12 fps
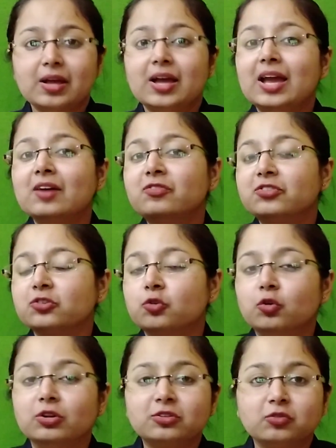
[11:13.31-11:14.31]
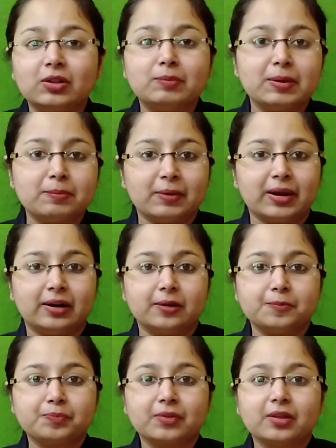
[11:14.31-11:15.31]
If schools will be made,
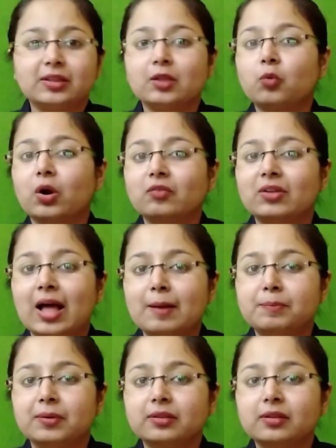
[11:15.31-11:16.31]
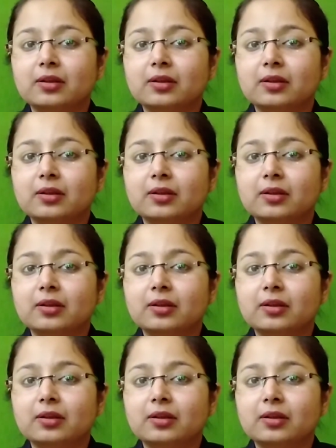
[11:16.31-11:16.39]
then what will happen?